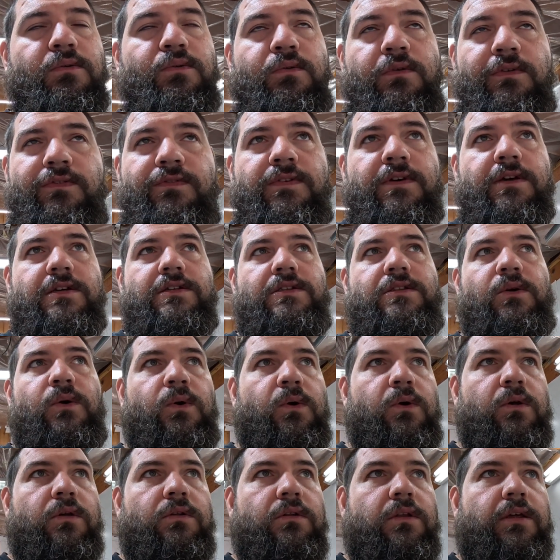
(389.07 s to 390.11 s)
We fixed the
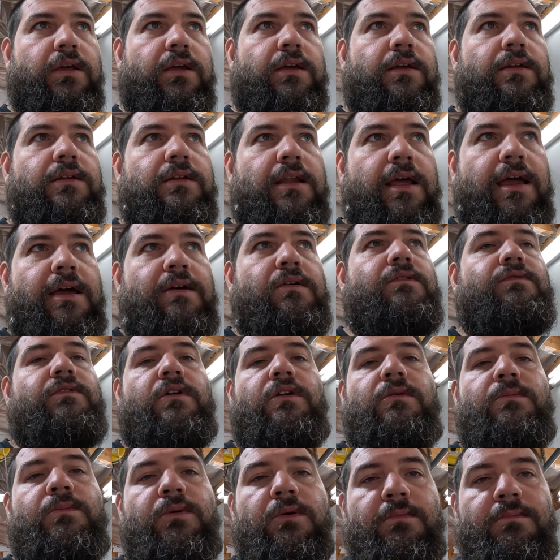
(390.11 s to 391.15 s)
oil leak. Now I've got
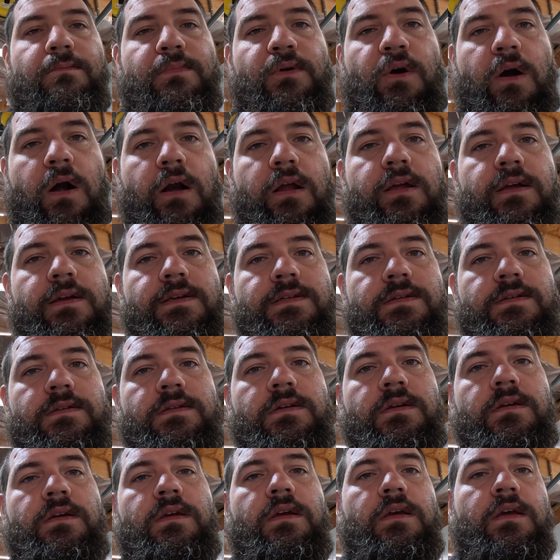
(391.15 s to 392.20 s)
to put brakes
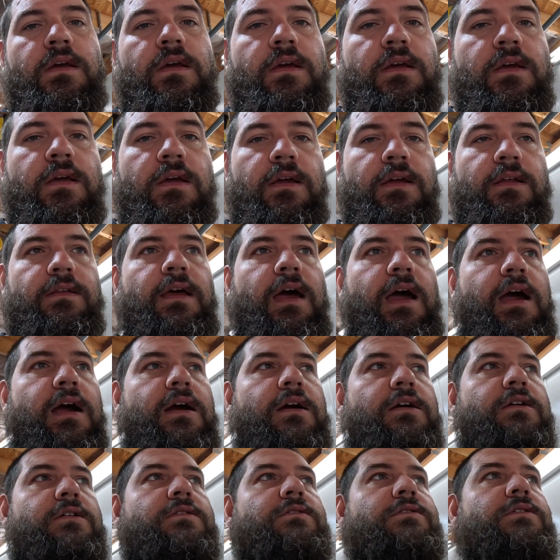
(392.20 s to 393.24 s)
and
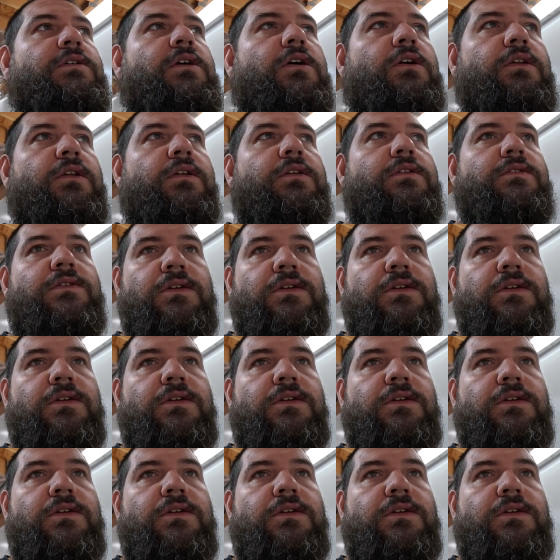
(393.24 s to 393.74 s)
tires on it.